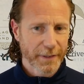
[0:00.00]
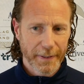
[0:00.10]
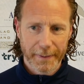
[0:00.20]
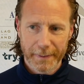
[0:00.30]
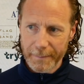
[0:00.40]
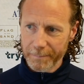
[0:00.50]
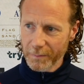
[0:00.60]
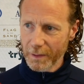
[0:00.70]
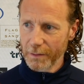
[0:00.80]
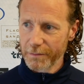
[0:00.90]

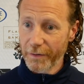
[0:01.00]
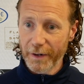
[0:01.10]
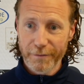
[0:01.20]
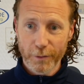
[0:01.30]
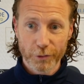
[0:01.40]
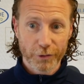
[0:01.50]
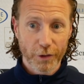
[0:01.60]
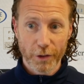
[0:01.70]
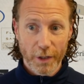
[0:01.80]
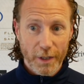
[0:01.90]
Um, very
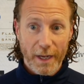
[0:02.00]
unfortunate